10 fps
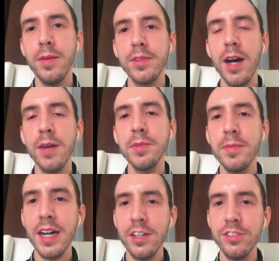
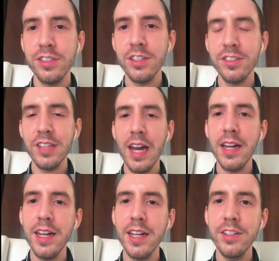complement our skill set
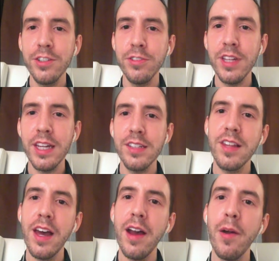and do things
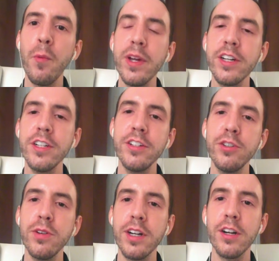that we couldn't
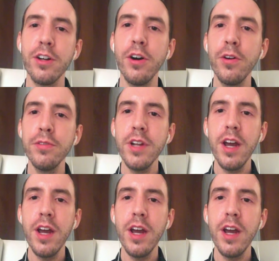do on our own.